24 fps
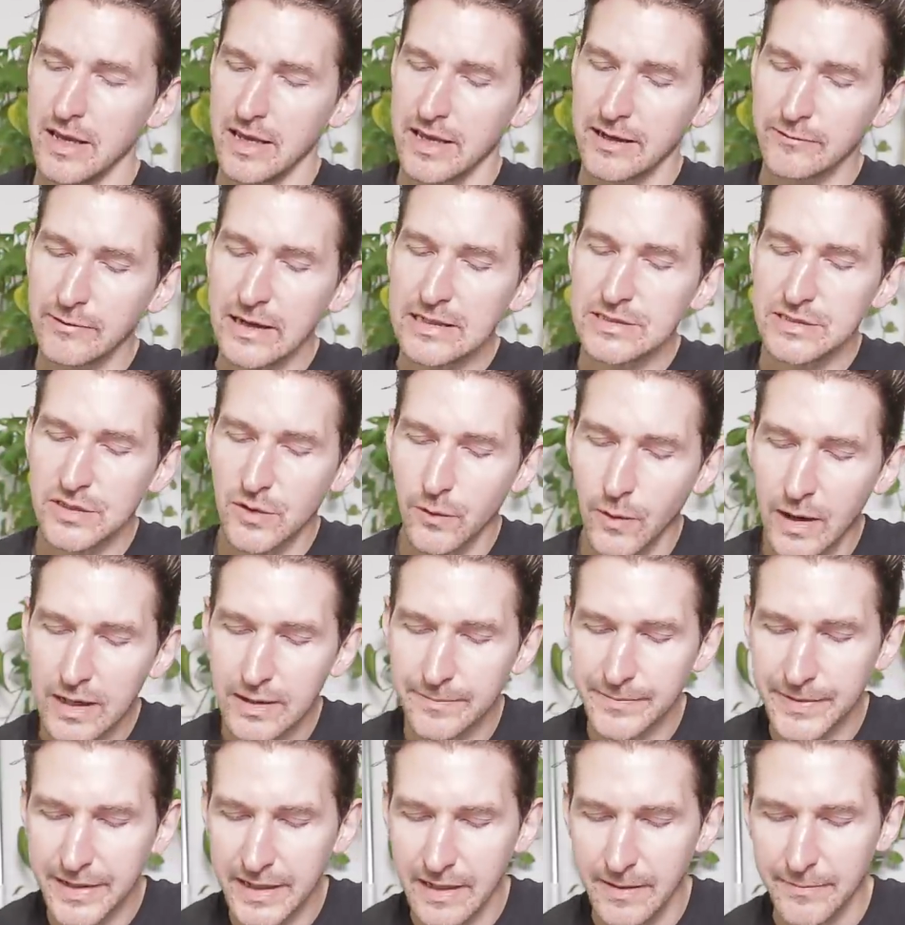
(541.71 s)
He writes quite
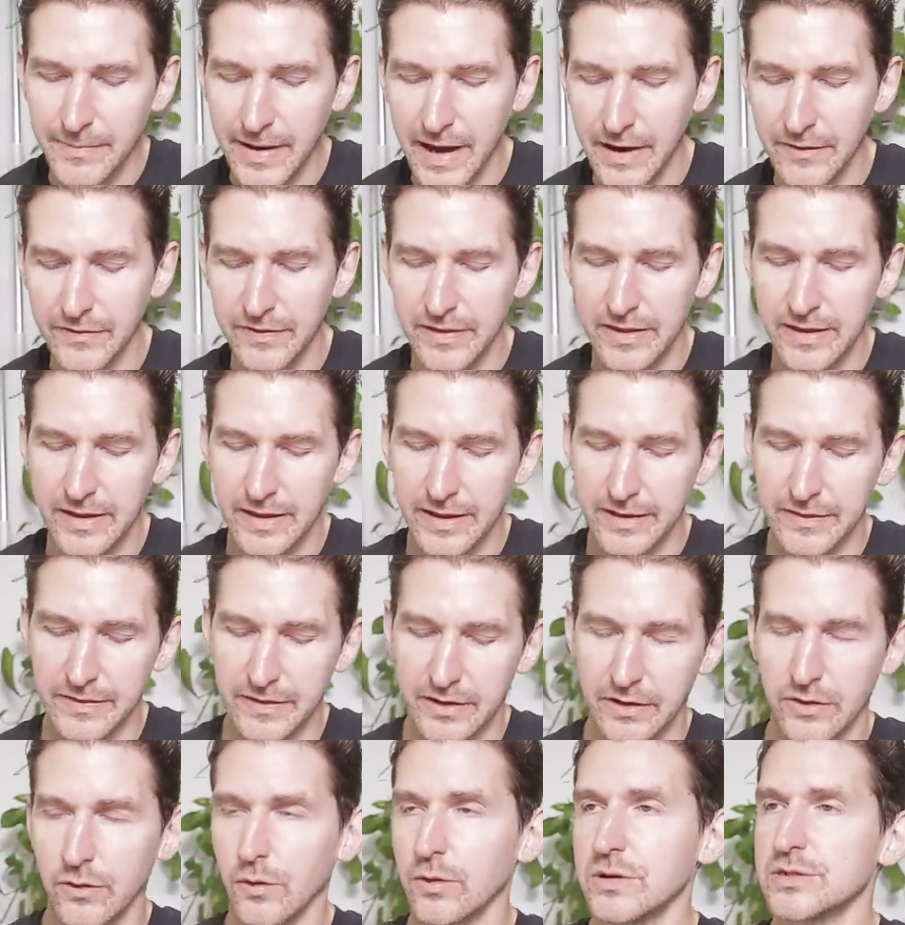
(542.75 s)
a bit about
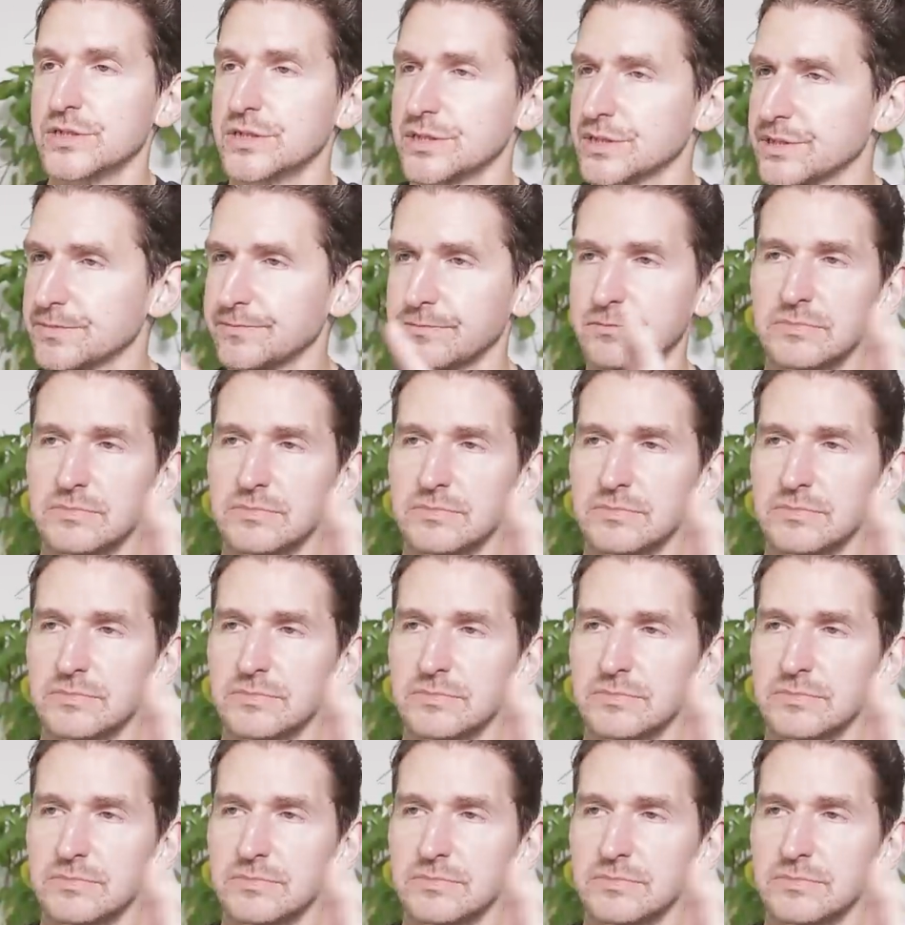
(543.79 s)
the gorgeous